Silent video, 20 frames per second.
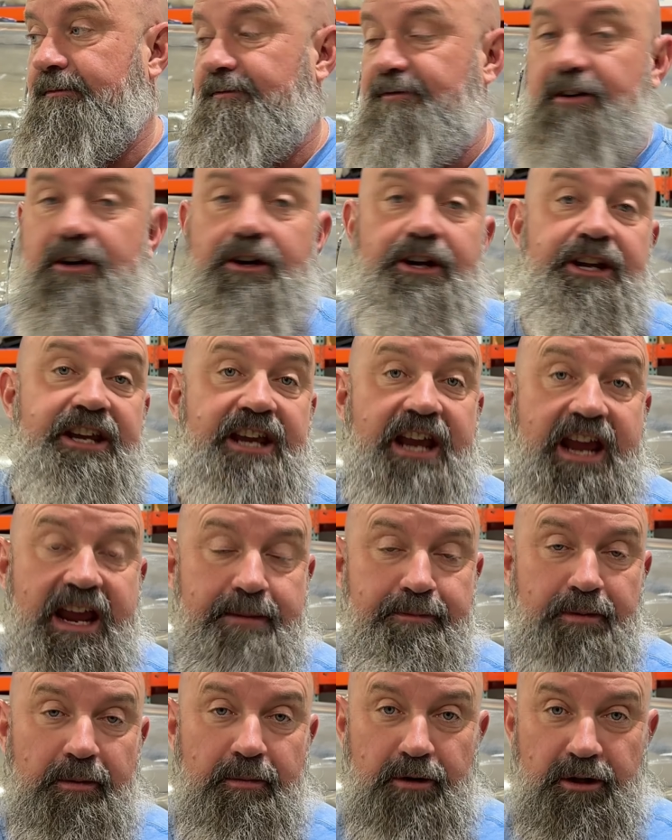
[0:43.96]
very
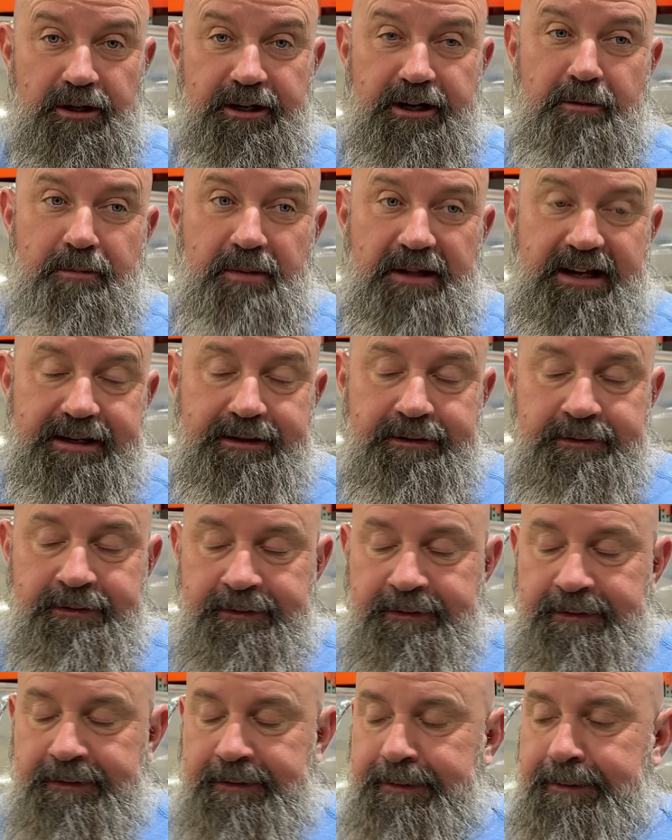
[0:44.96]
capable airplane.
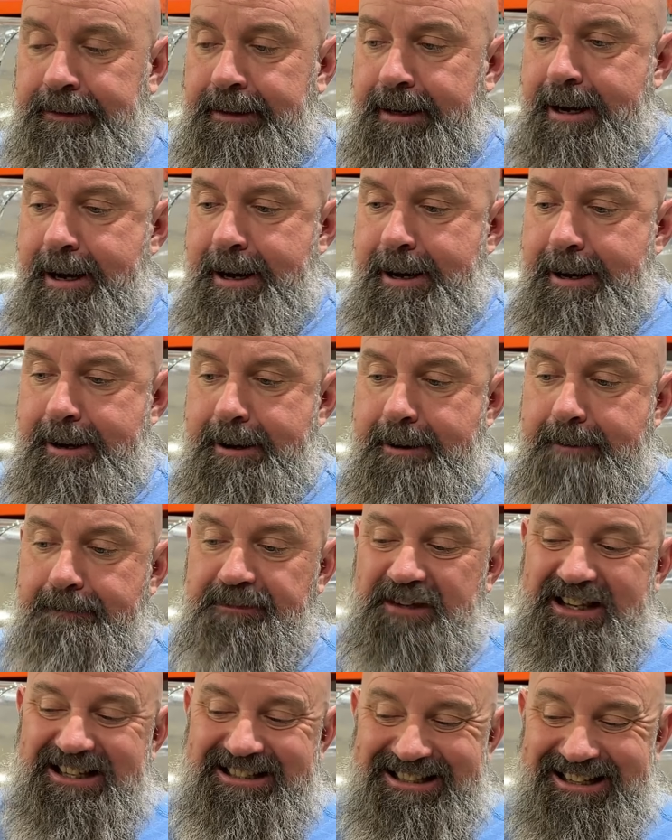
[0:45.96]

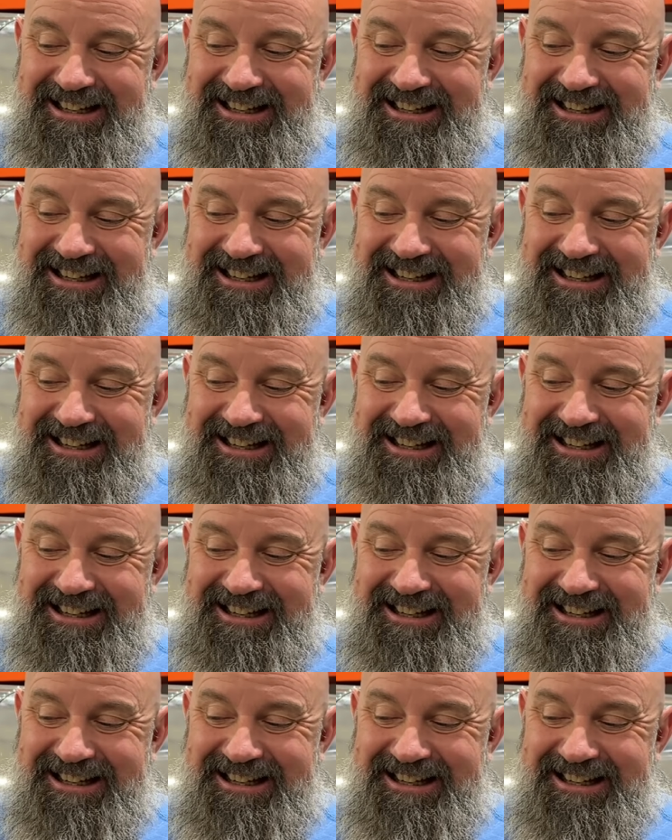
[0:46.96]
Gets